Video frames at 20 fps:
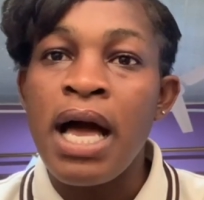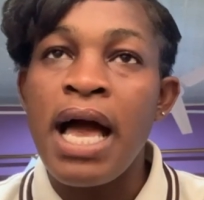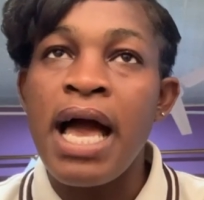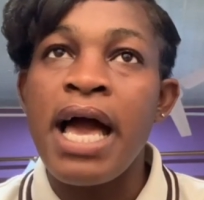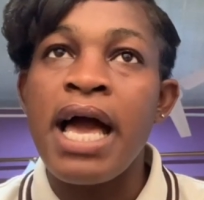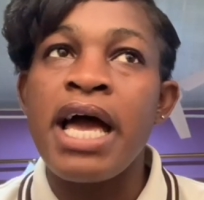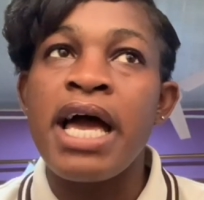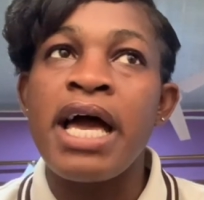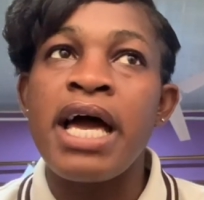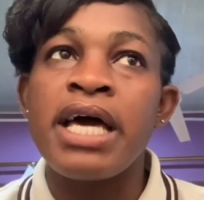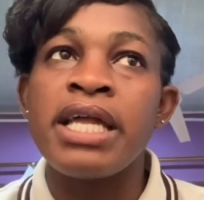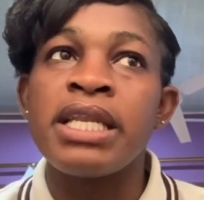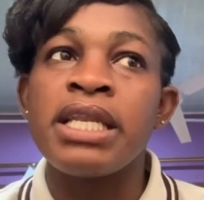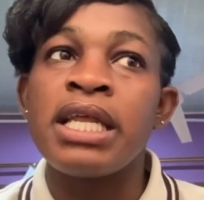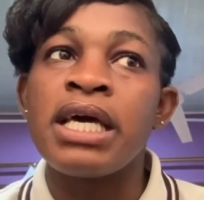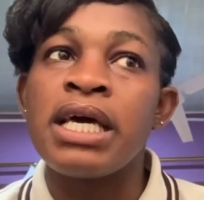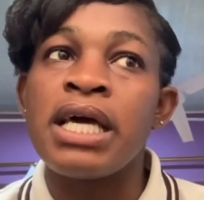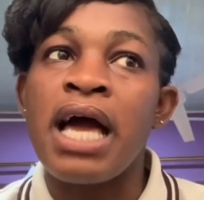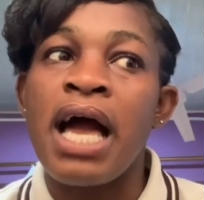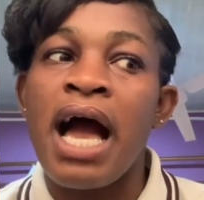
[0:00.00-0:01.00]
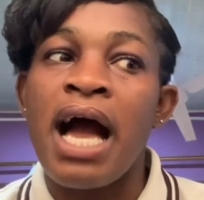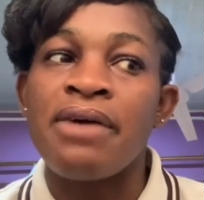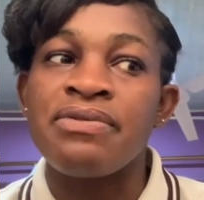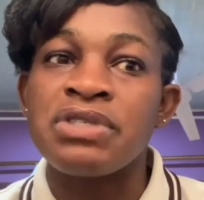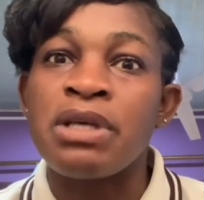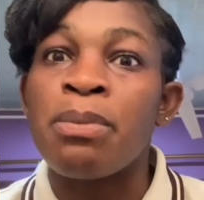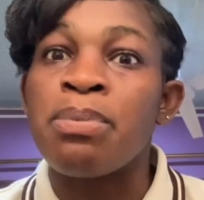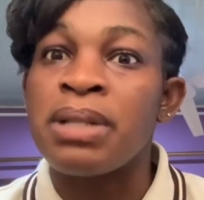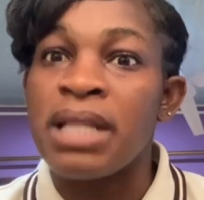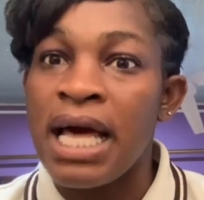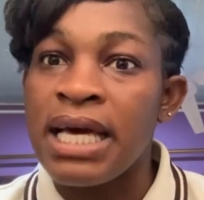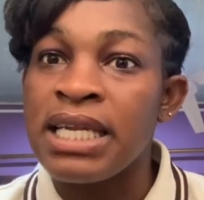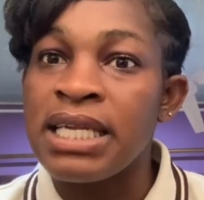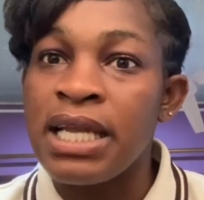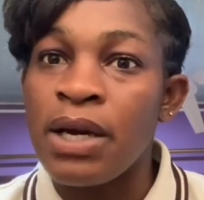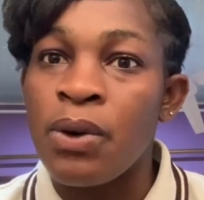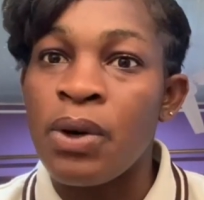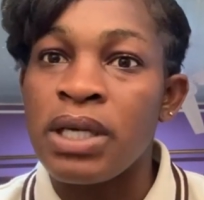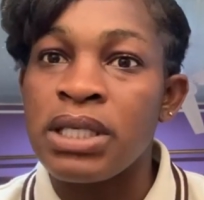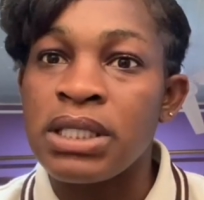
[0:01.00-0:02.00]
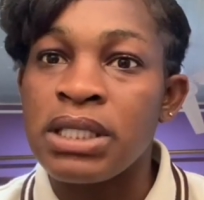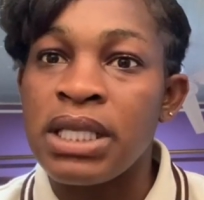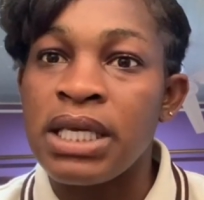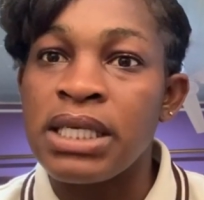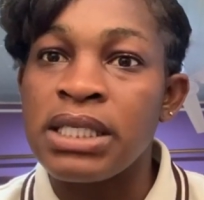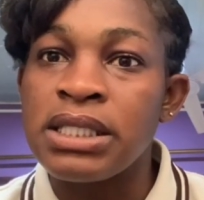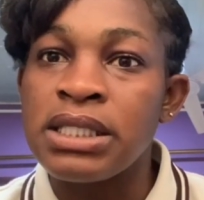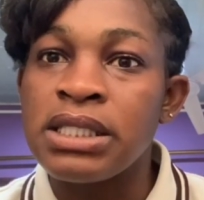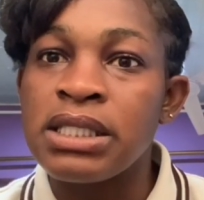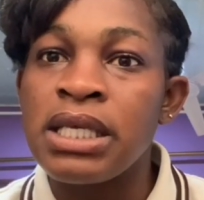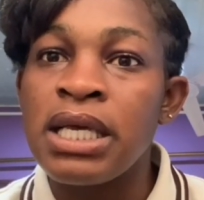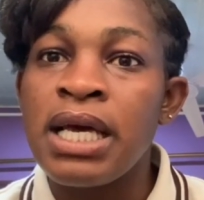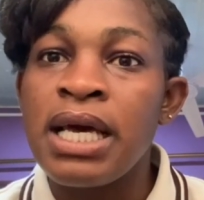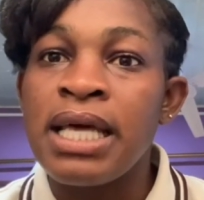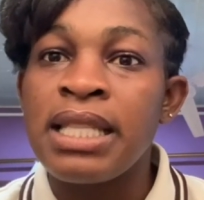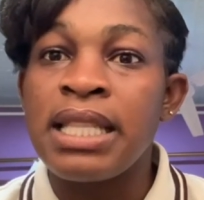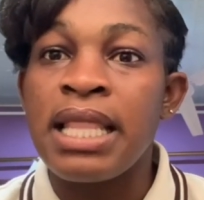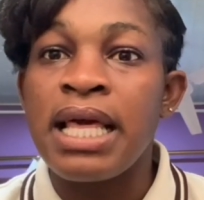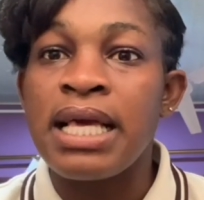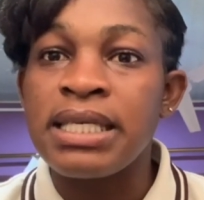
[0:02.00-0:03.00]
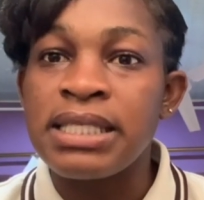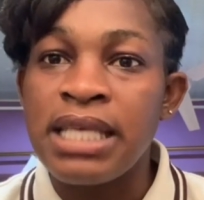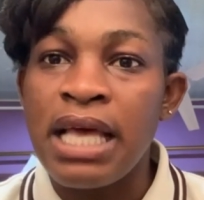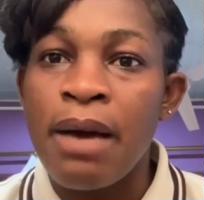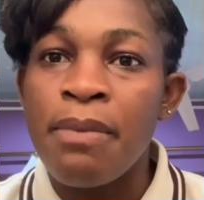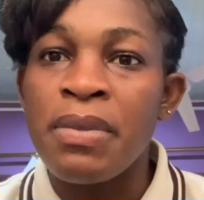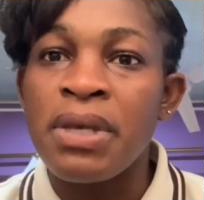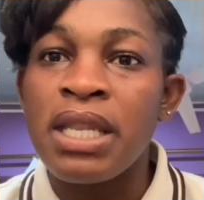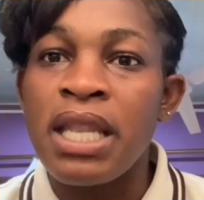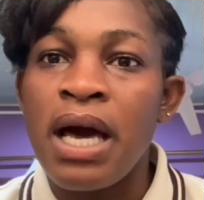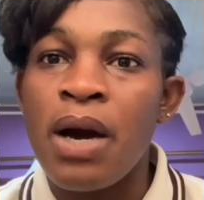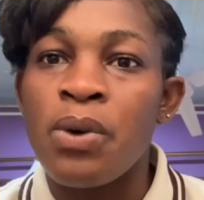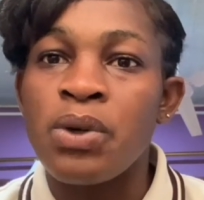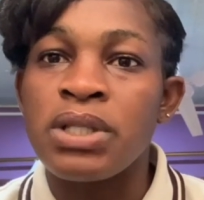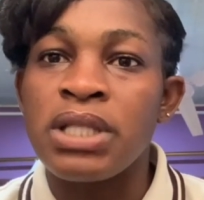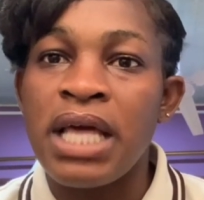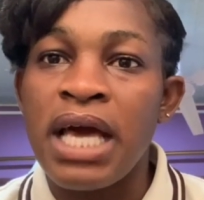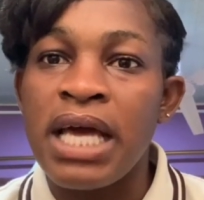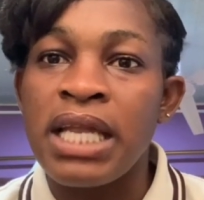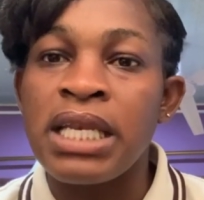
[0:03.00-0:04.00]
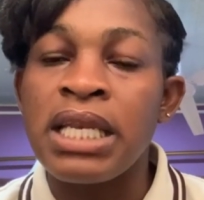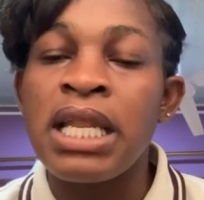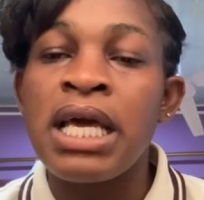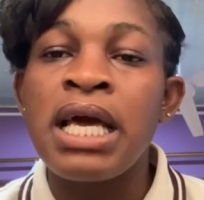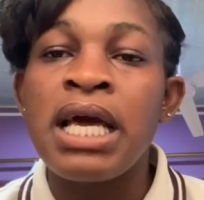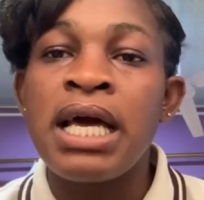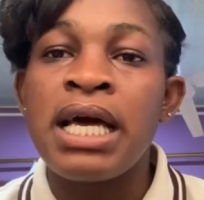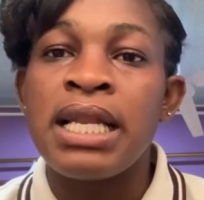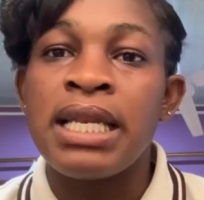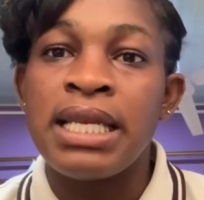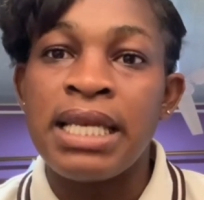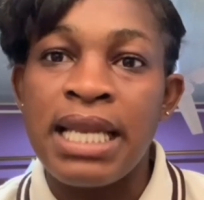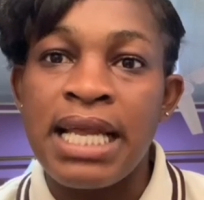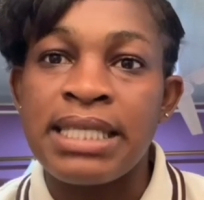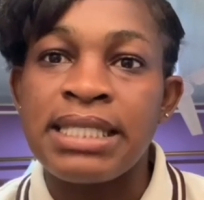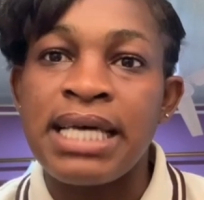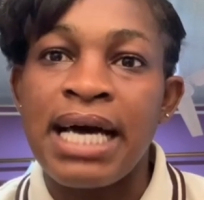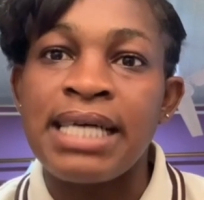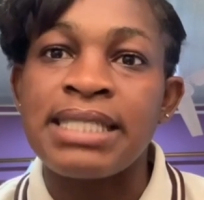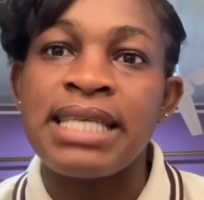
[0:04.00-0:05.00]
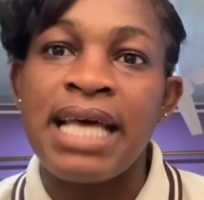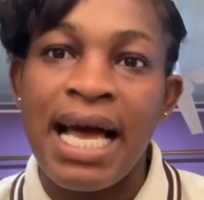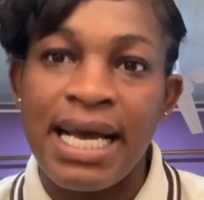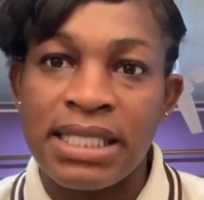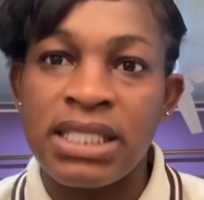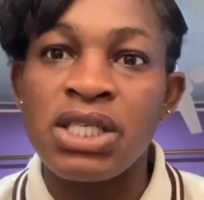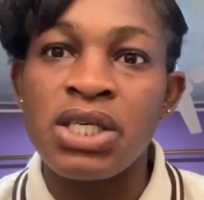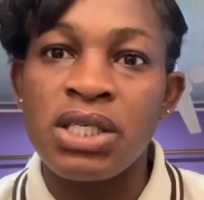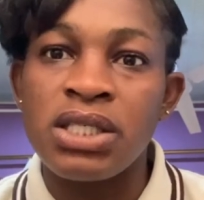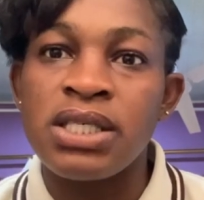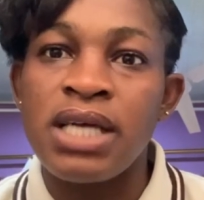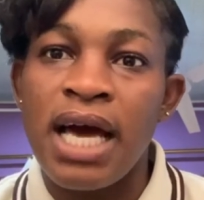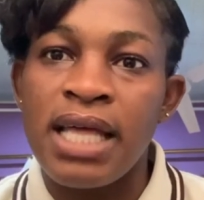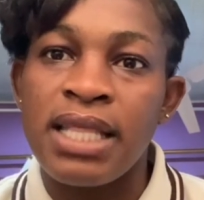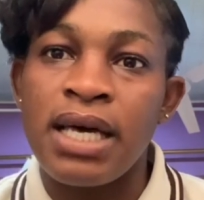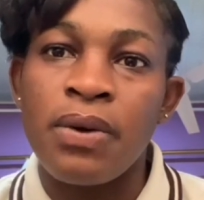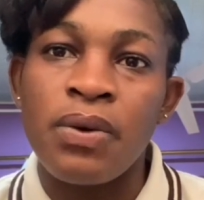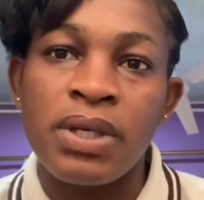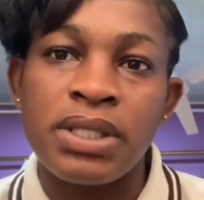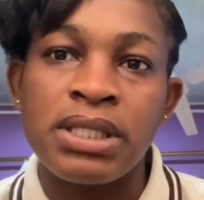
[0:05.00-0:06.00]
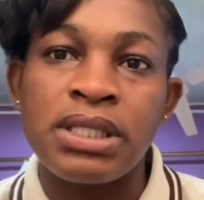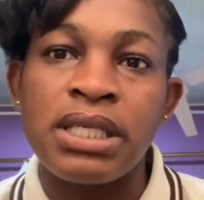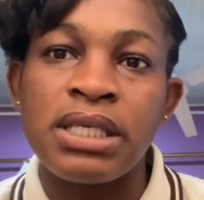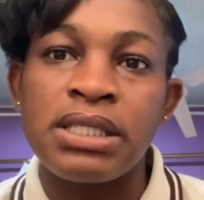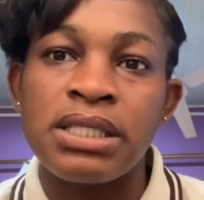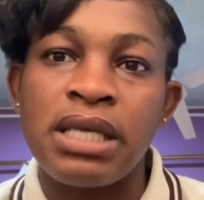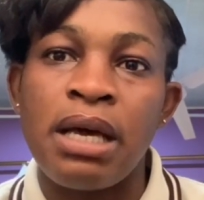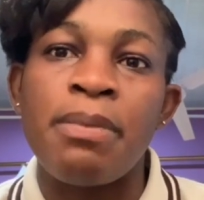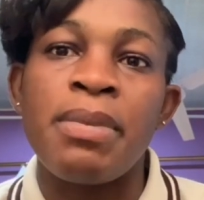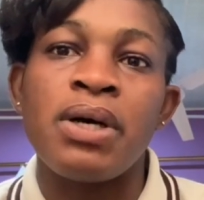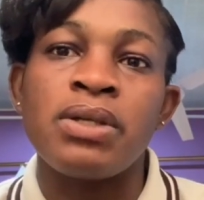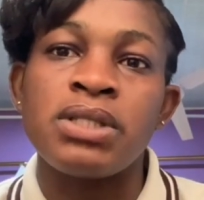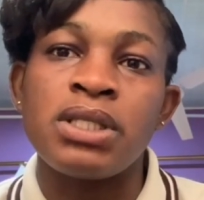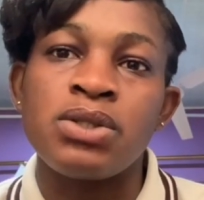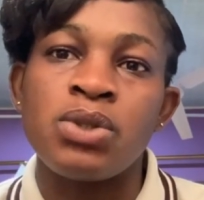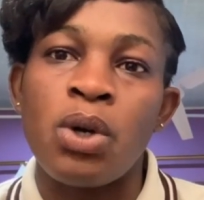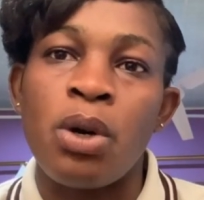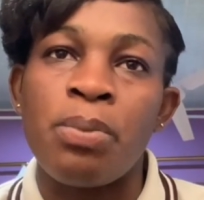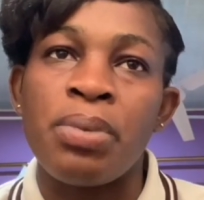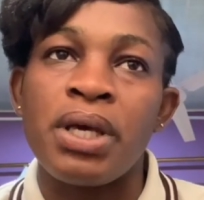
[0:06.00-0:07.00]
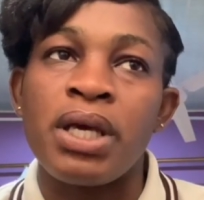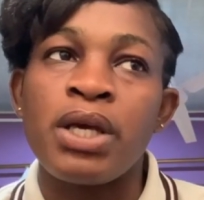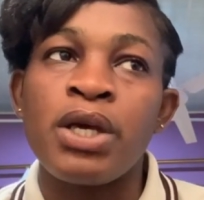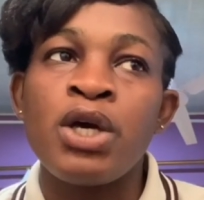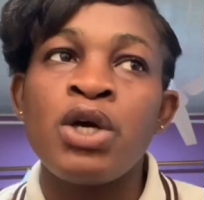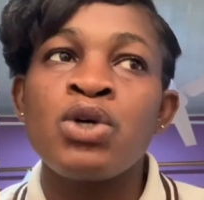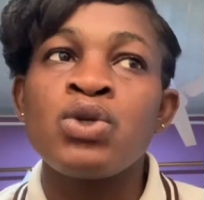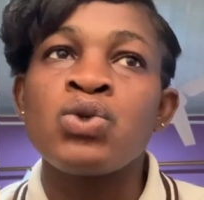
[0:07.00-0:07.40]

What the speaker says: And after planning the questions, the examiner will then let us ask each other questions about the topic.